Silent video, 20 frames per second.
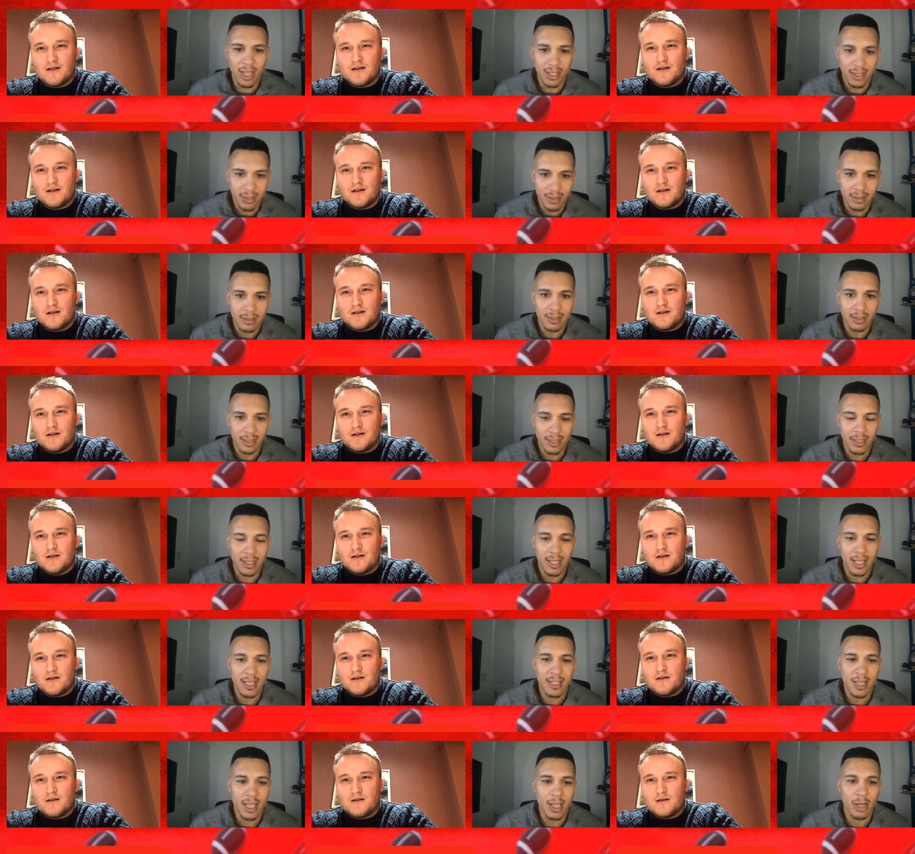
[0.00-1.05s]
Speaker 1: Derrick
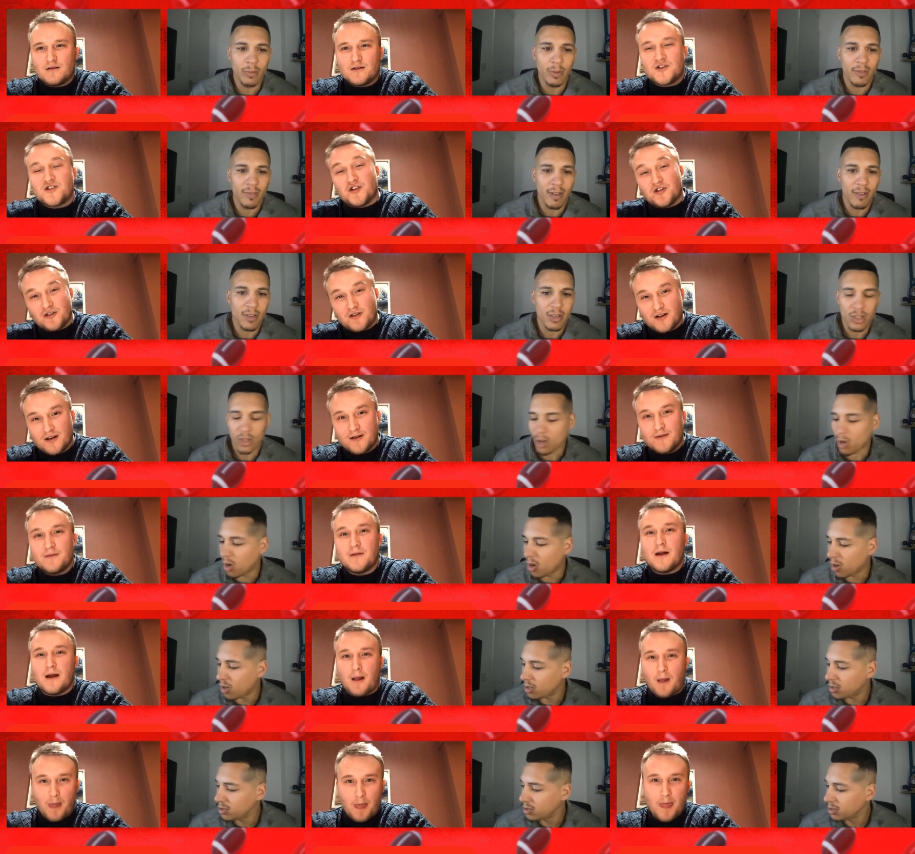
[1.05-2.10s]
Henry. will be, sure. very, be
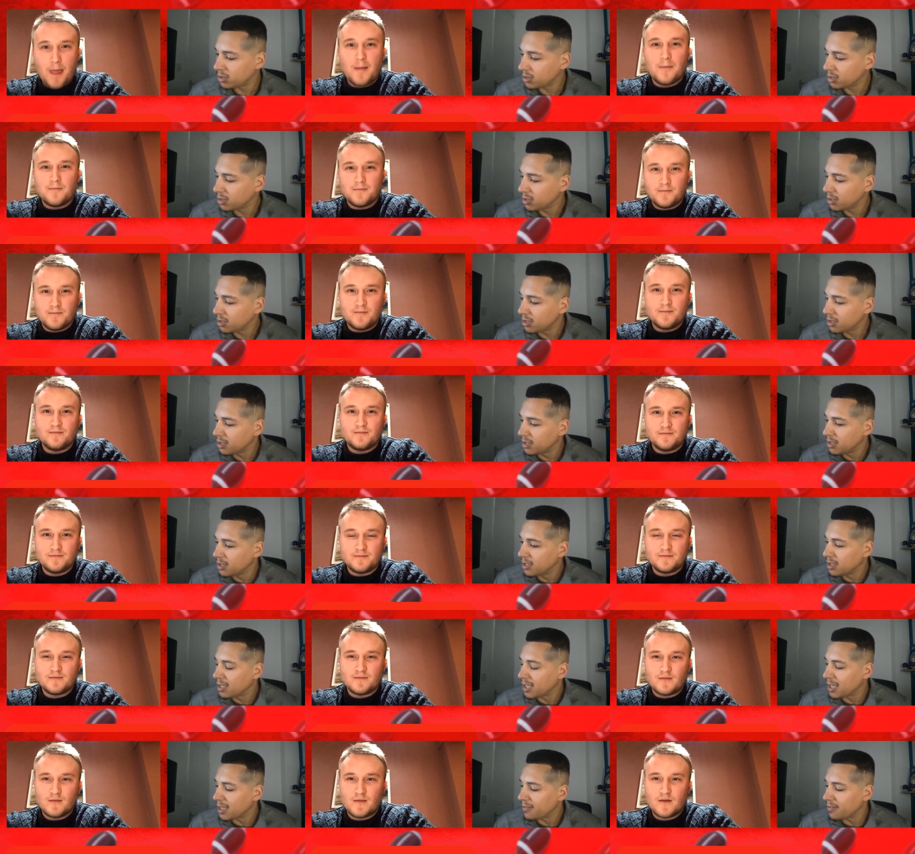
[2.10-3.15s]
very
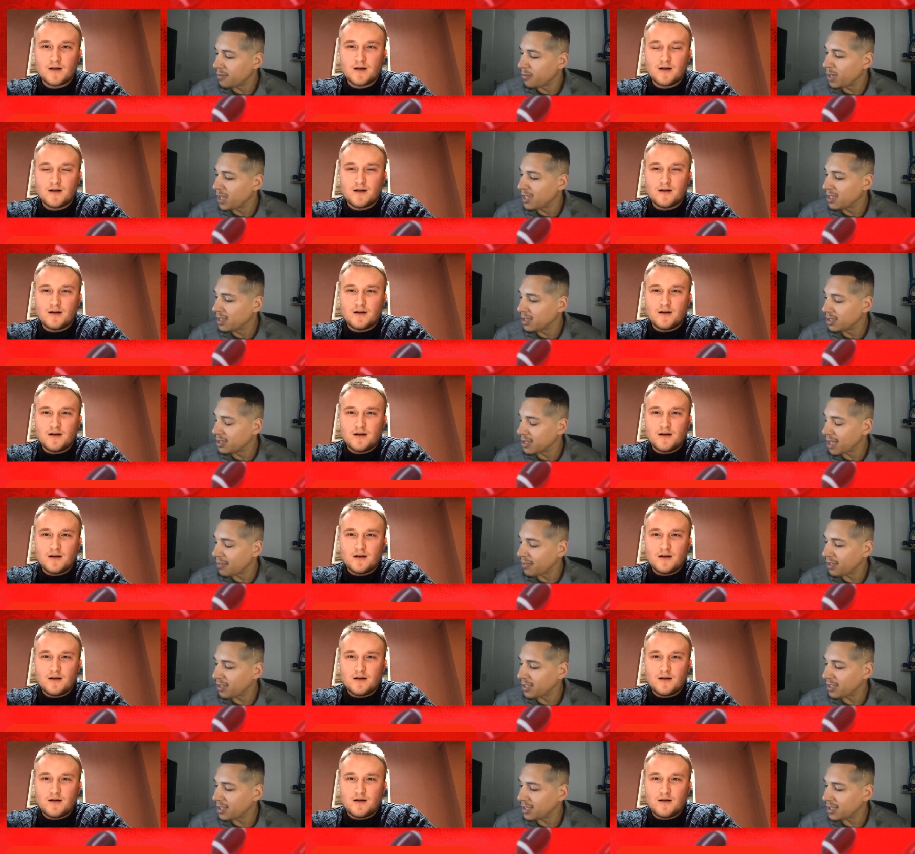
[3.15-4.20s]
for me, that I
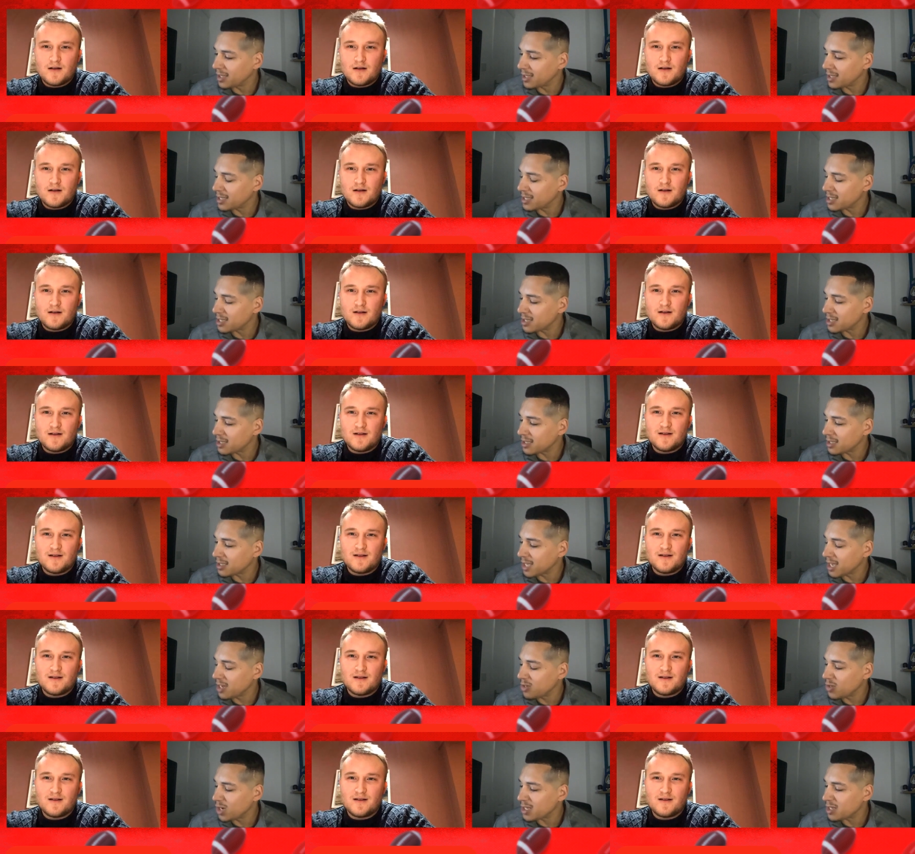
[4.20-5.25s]
think the, I think the, the
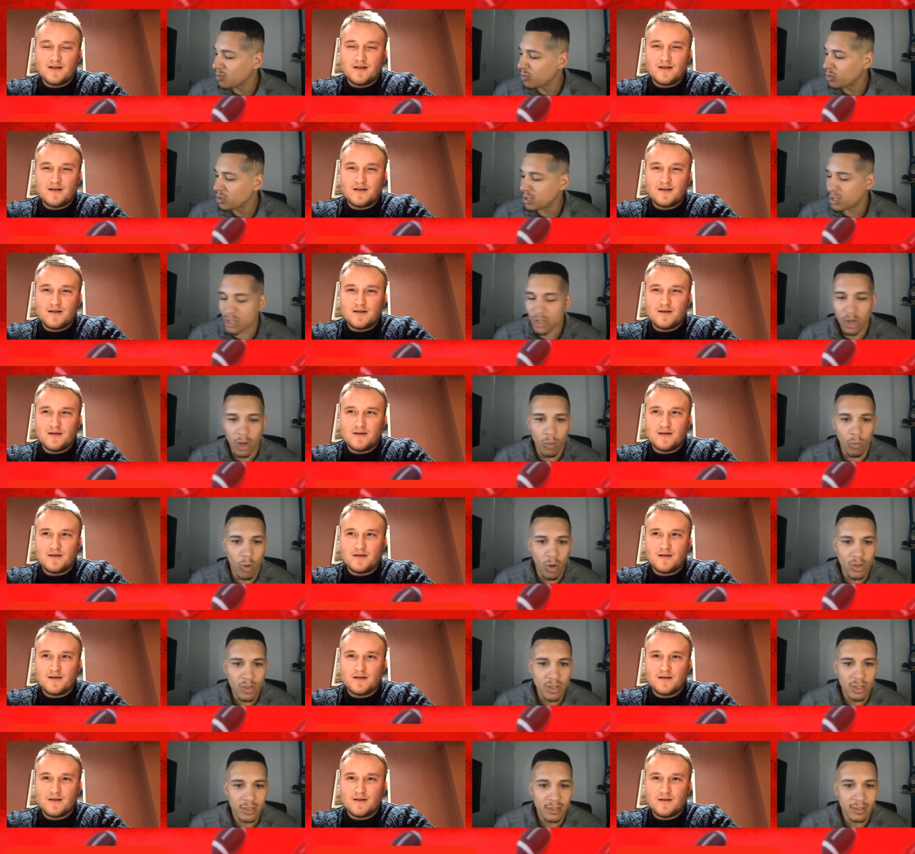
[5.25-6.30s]
interesting one's Deshaun
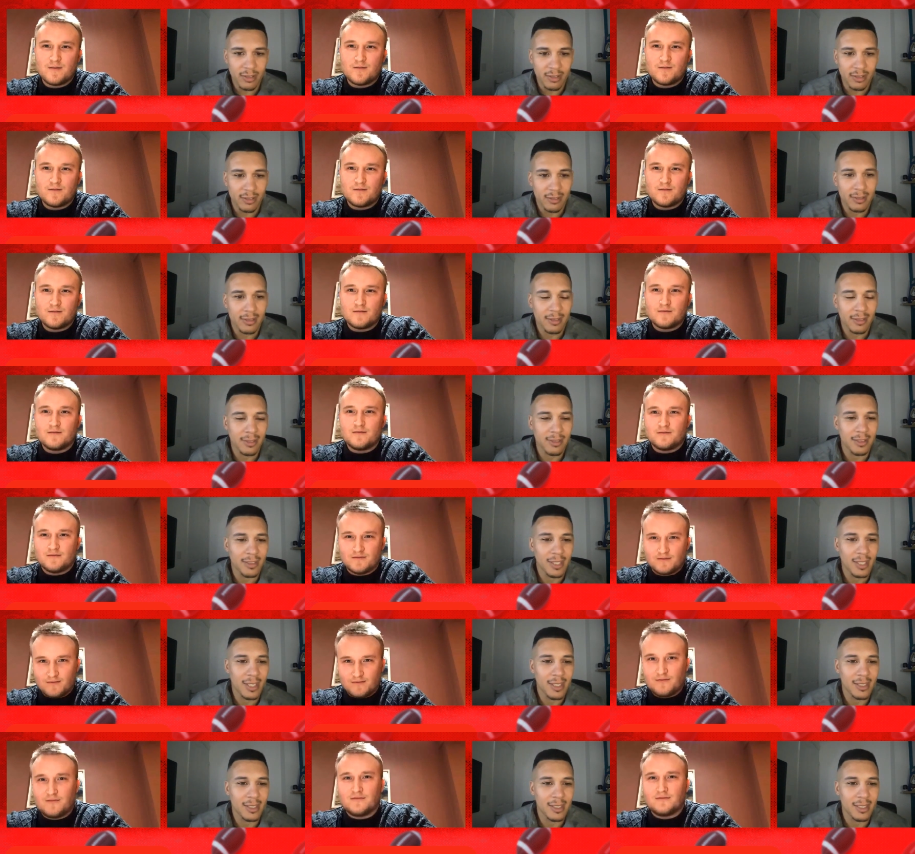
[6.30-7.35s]
Watson. Deshaun Watson.
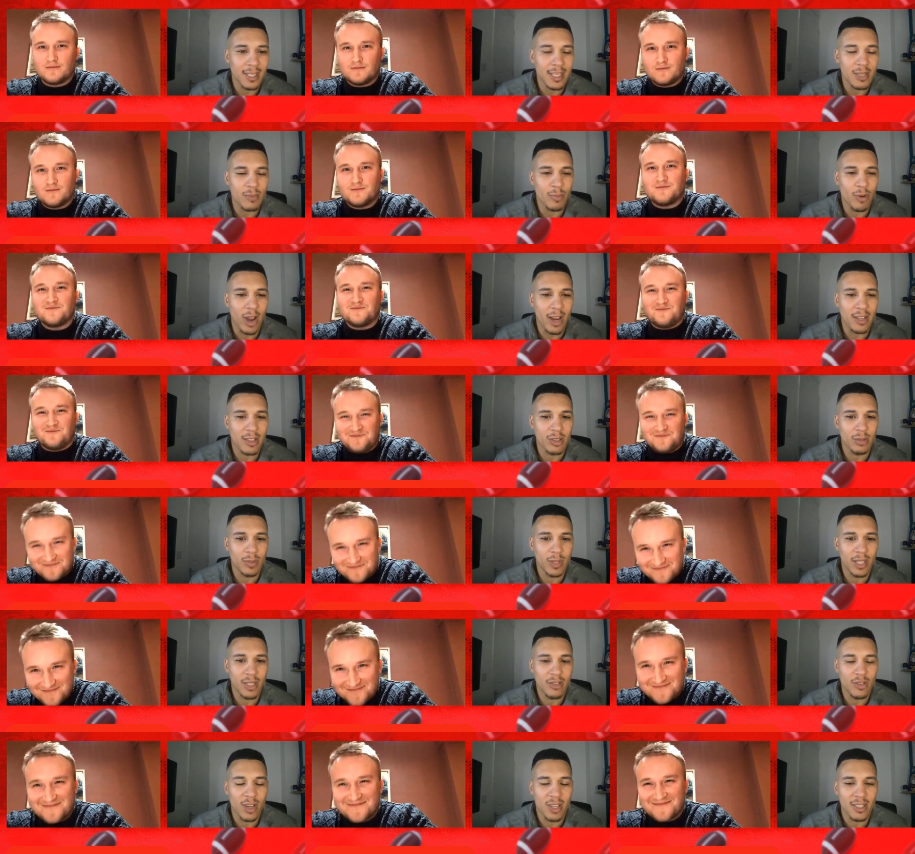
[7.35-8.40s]
His price will be
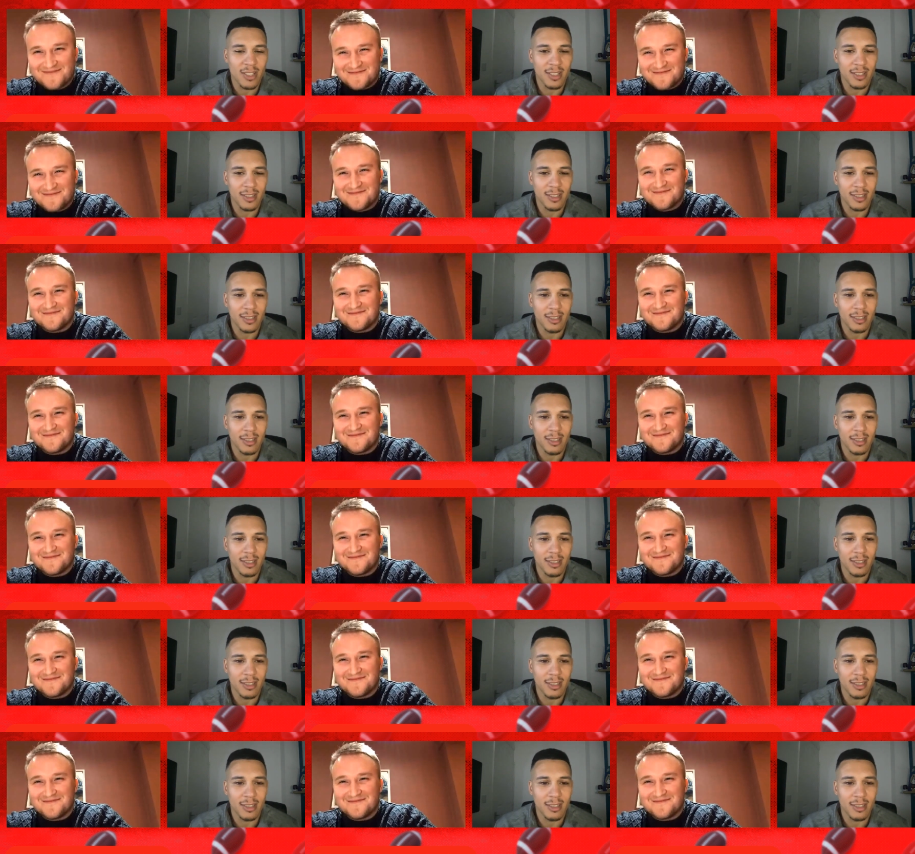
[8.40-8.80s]
impressive.